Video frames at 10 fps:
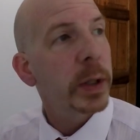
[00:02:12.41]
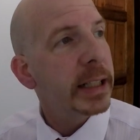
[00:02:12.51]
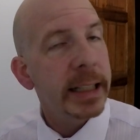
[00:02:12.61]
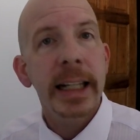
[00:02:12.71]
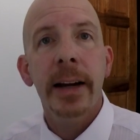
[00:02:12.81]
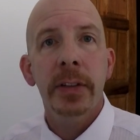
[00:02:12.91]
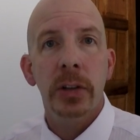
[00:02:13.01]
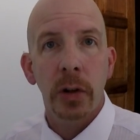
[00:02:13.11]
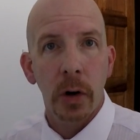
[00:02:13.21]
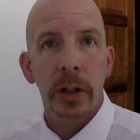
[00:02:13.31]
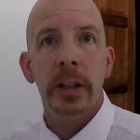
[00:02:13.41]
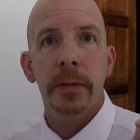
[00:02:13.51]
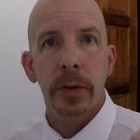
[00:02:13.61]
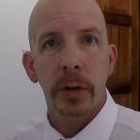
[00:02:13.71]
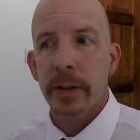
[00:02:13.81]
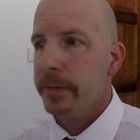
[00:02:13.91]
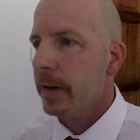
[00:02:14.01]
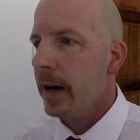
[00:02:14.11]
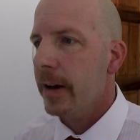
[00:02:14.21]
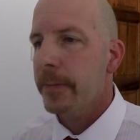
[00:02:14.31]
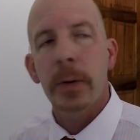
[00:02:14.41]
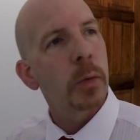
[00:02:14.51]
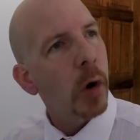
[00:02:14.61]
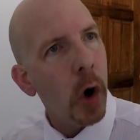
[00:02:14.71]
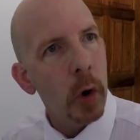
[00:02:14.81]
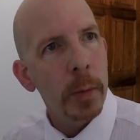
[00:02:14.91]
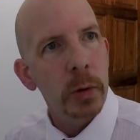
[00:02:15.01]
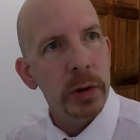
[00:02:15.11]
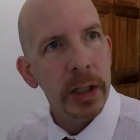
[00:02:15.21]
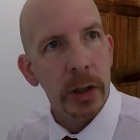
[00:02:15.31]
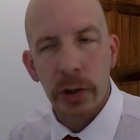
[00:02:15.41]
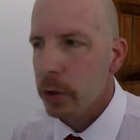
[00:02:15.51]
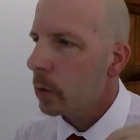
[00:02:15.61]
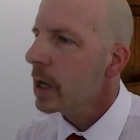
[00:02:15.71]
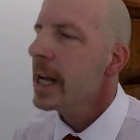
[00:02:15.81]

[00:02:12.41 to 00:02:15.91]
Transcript: We did have a target of 35, and we're almost there. So